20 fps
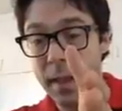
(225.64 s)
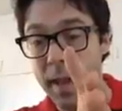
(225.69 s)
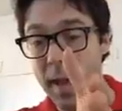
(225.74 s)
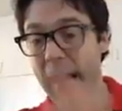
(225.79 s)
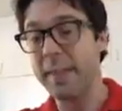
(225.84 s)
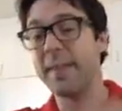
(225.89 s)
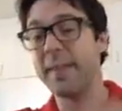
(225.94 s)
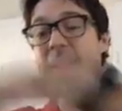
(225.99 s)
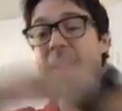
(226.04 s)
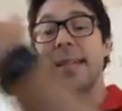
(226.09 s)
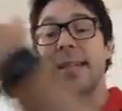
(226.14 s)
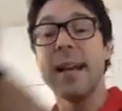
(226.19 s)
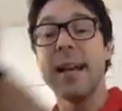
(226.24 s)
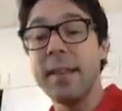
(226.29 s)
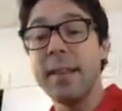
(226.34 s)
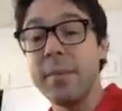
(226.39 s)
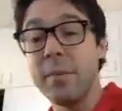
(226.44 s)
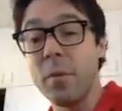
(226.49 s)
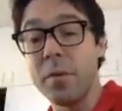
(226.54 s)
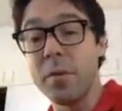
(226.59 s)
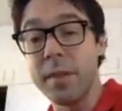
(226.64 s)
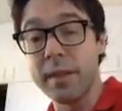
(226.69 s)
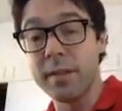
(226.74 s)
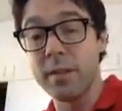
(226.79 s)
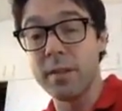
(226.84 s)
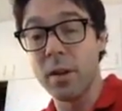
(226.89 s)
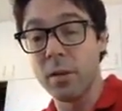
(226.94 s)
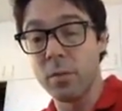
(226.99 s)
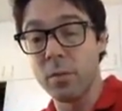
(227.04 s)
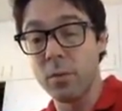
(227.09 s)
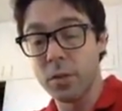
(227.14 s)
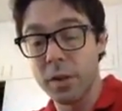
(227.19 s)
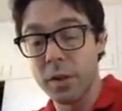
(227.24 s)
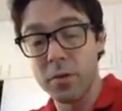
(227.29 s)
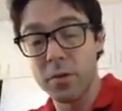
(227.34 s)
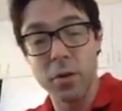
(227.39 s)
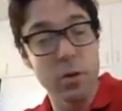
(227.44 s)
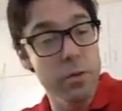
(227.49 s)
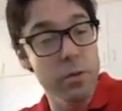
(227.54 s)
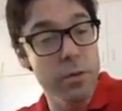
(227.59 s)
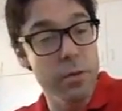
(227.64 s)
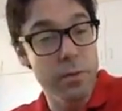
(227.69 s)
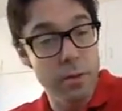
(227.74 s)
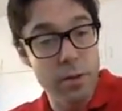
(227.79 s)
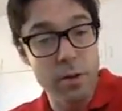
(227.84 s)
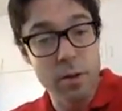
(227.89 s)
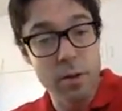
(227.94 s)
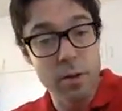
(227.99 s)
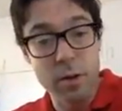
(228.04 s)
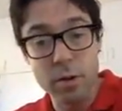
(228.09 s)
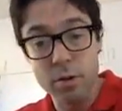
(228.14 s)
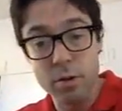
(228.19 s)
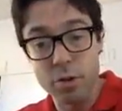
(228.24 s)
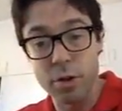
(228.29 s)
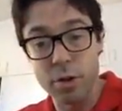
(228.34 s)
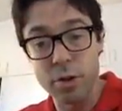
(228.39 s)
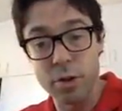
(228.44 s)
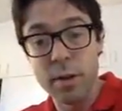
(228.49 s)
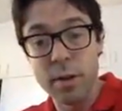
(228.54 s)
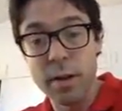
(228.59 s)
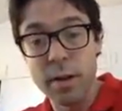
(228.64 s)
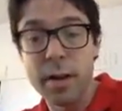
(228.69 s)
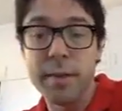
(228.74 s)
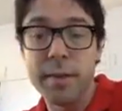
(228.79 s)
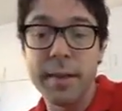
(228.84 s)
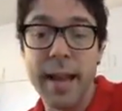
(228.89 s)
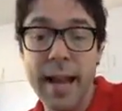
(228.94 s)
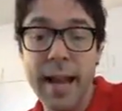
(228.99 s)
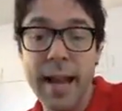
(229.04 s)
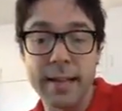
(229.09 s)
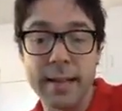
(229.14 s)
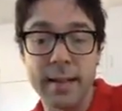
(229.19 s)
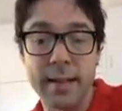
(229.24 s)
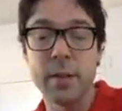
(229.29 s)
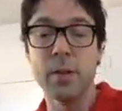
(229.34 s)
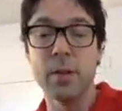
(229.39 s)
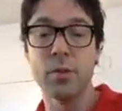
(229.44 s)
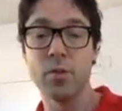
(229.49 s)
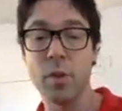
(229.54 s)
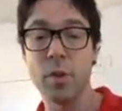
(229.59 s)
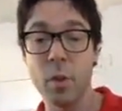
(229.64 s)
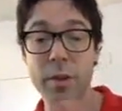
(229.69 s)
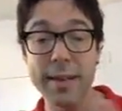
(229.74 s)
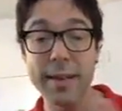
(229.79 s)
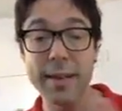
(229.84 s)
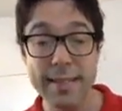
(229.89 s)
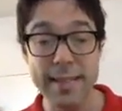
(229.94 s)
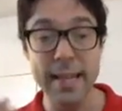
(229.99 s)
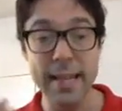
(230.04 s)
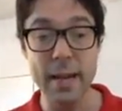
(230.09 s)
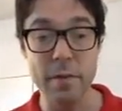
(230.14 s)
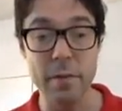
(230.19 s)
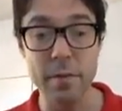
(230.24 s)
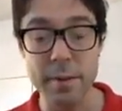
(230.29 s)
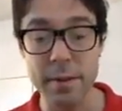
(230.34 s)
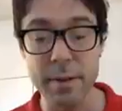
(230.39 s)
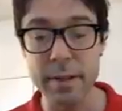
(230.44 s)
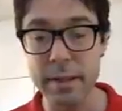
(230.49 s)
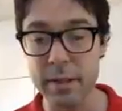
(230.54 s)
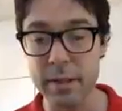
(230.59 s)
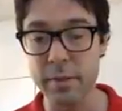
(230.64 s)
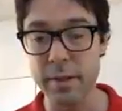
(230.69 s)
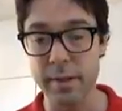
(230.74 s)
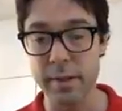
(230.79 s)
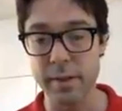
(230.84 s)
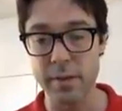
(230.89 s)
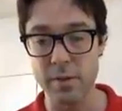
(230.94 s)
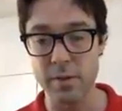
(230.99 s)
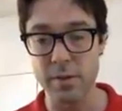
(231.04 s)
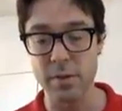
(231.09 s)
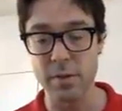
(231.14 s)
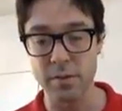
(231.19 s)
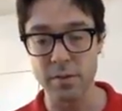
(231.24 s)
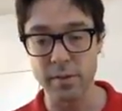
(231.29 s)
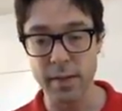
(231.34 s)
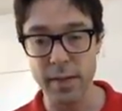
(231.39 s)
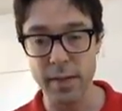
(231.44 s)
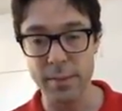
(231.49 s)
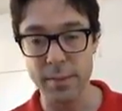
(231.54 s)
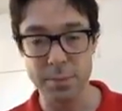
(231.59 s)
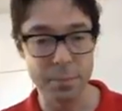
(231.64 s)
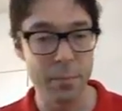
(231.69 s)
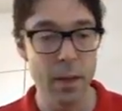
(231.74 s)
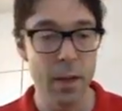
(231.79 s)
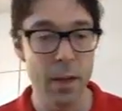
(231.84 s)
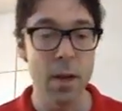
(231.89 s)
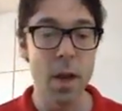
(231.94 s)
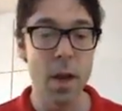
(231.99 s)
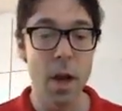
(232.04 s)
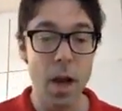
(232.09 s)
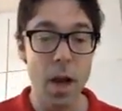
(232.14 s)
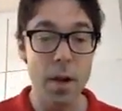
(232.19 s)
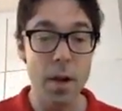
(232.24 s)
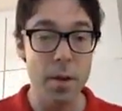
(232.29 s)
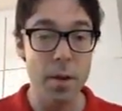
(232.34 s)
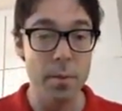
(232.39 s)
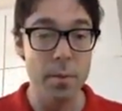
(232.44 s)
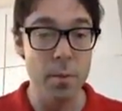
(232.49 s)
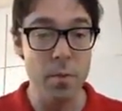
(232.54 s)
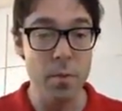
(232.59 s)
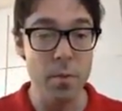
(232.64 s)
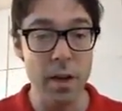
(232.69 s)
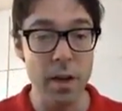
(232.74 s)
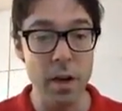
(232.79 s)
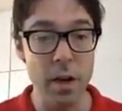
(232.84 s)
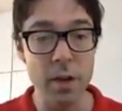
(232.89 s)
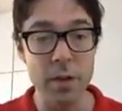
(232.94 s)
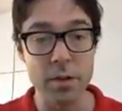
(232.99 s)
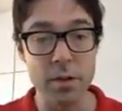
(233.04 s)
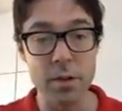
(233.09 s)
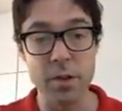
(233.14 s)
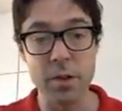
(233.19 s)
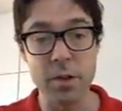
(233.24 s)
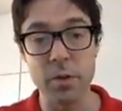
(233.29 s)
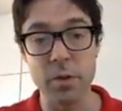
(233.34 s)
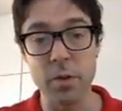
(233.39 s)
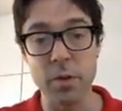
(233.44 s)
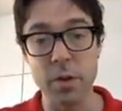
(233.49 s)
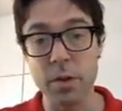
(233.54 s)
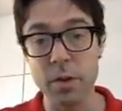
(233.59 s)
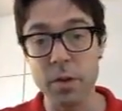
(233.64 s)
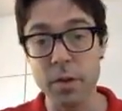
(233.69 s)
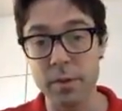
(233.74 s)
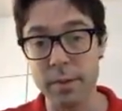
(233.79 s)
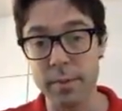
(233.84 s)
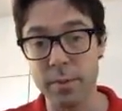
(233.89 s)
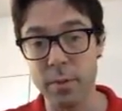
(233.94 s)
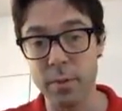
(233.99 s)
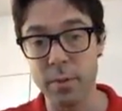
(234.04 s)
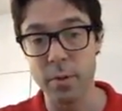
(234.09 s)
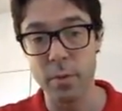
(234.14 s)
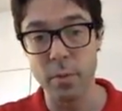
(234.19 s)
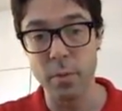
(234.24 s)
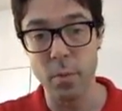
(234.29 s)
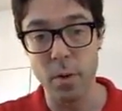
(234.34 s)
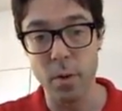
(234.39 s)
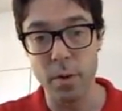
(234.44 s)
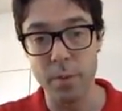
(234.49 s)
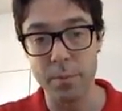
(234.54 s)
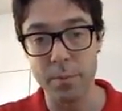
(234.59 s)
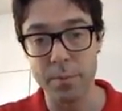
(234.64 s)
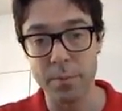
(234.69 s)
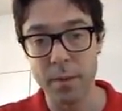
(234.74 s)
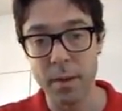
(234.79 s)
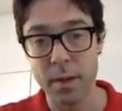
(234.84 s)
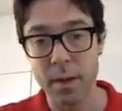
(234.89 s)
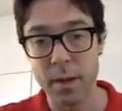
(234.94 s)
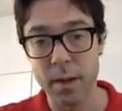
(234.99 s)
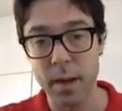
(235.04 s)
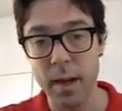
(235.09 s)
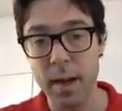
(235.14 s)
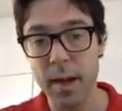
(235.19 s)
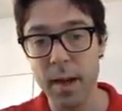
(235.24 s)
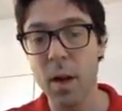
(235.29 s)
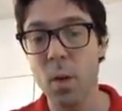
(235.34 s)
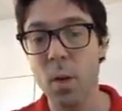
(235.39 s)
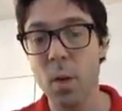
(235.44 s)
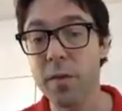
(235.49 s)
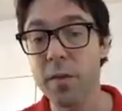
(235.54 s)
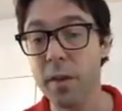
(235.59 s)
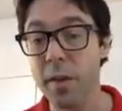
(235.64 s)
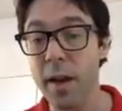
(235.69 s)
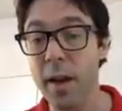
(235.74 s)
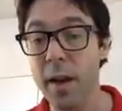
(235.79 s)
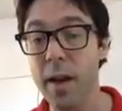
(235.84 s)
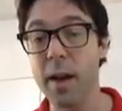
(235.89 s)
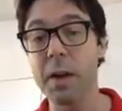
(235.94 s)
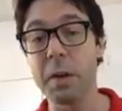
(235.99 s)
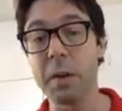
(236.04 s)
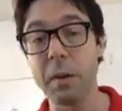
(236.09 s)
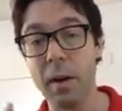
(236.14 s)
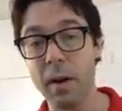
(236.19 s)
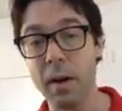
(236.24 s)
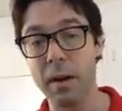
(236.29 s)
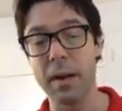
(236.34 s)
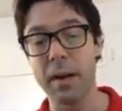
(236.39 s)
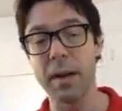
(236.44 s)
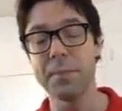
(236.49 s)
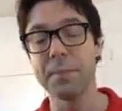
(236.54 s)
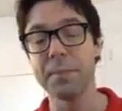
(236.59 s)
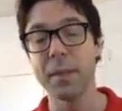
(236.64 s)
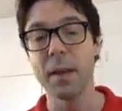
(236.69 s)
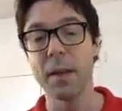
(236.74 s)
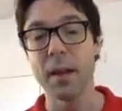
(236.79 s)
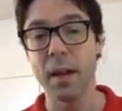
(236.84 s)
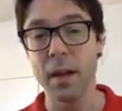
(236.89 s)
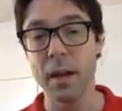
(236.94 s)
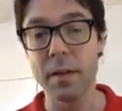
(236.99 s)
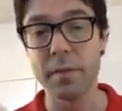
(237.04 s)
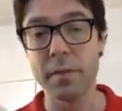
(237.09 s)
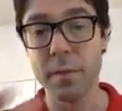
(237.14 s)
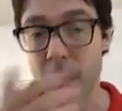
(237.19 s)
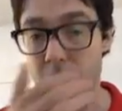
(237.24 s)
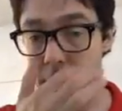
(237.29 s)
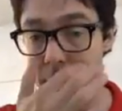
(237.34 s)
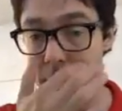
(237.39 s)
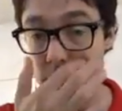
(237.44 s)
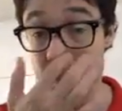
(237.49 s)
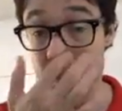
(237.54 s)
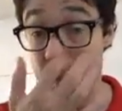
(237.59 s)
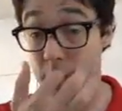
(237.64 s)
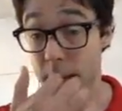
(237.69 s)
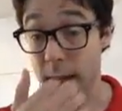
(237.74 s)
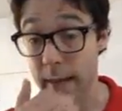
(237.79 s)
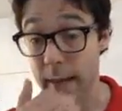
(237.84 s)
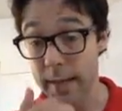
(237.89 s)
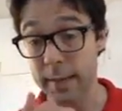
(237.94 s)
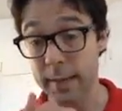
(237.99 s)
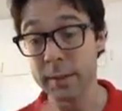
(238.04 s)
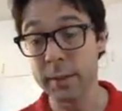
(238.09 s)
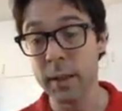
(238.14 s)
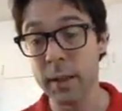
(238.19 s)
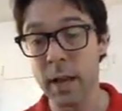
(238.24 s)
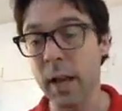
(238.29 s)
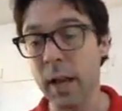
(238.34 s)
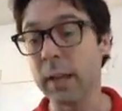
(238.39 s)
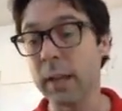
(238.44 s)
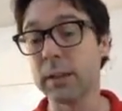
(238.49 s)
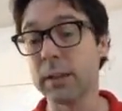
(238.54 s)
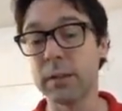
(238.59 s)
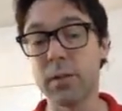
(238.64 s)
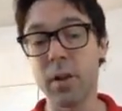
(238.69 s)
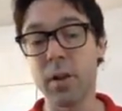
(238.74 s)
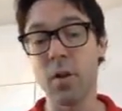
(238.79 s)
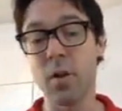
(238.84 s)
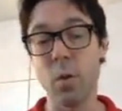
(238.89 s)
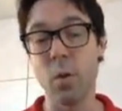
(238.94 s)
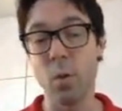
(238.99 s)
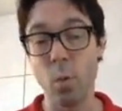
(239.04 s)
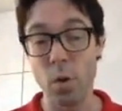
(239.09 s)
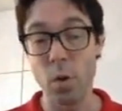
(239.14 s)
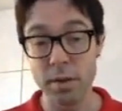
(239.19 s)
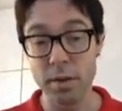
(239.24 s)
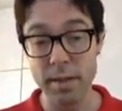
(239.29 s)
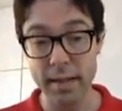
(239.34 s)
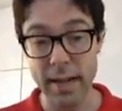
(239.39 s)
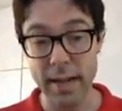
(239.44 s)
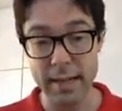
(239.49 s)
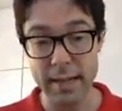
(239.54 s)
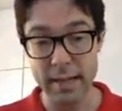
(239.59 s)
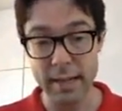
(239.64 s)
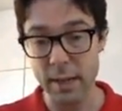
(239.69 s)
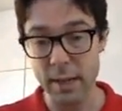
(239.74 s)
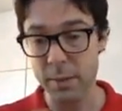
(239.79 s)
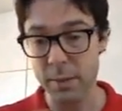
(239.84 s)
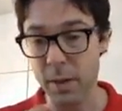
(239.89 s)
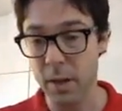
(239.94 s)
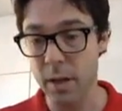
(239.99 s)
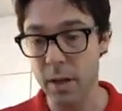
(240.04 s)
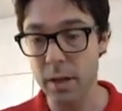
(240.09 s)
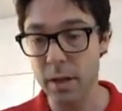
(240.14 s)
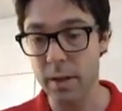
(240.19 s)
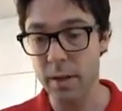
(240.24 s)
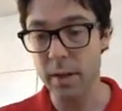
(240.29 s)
and then tell them what you've told them, the conclusion at the end. So I want to see everybody doing those 3. Moving on to another important one. We've got the hierarchy of models slide, and so once again I'm going to